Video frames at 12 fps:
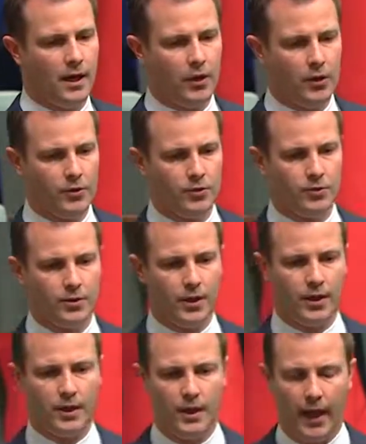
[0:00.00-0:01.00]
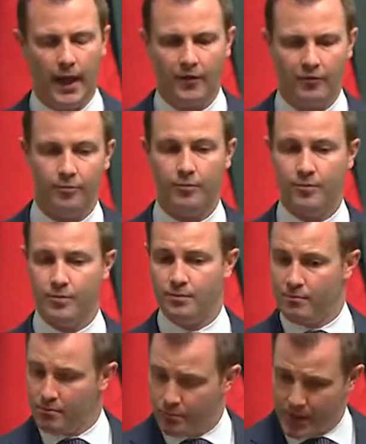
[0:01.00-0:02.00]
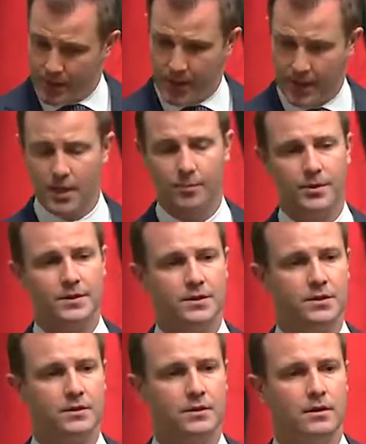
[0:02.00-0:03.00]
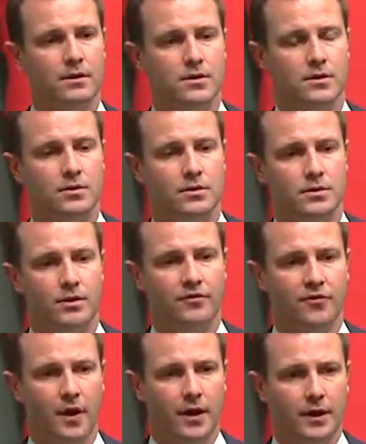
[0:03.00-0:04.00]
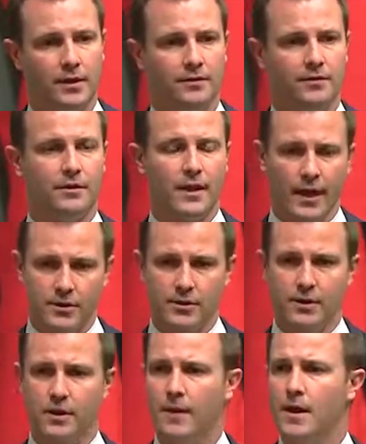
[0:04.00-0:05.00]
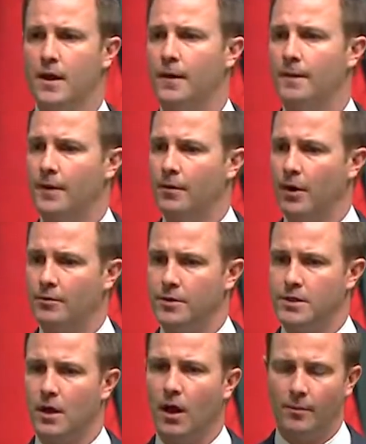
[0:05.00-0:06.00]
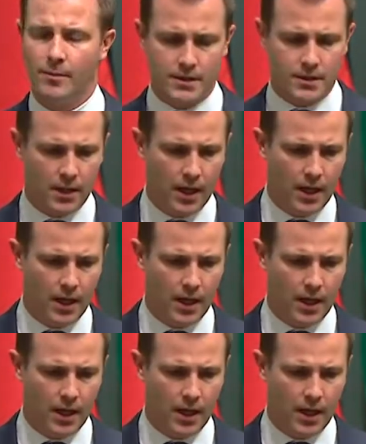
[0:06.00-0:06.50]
who have been in a position to finance largely their own retirement,